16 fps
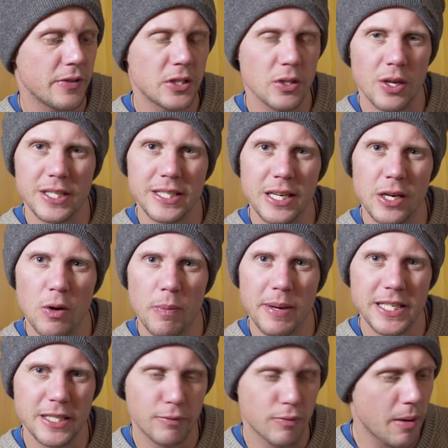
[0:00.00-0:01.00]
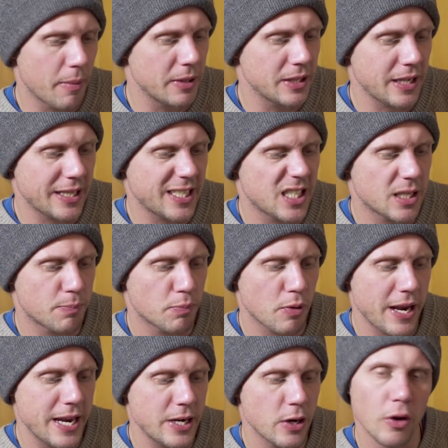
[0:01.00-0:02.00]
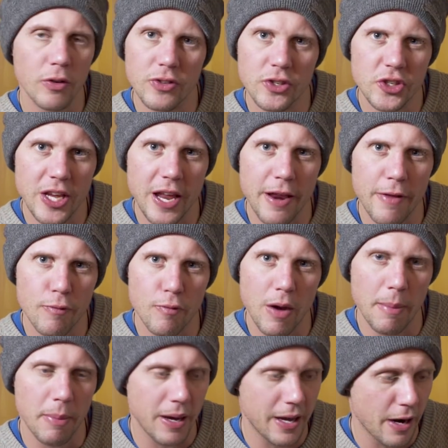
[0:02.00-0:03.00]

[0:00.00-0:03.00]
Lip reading: it's not a single piece of rubber, it's like sprayed on Zenith rubber.